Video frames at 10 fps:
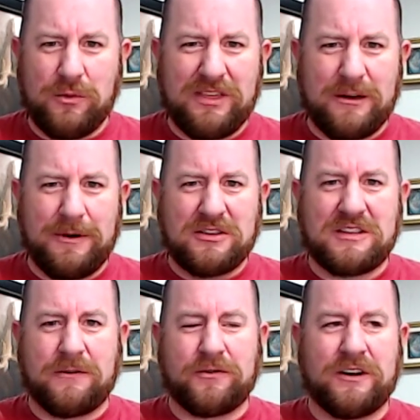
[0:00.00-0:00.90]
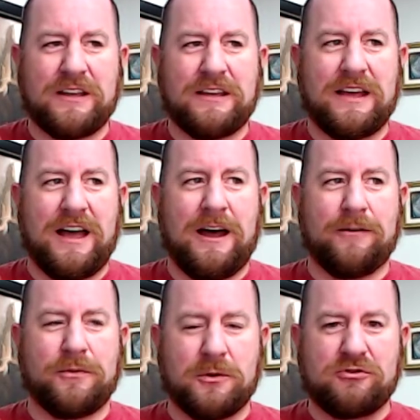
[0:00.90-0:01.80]
We think about suffering
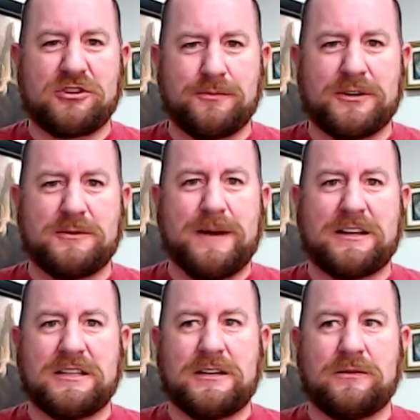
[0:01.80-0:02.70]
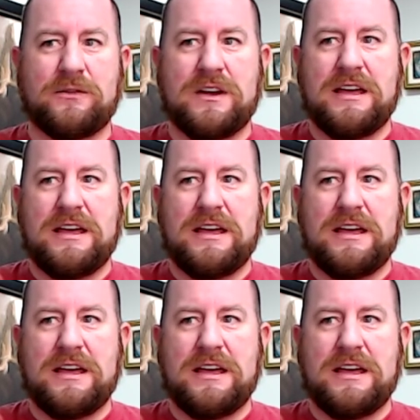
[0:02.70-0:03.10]
from a Christian perspective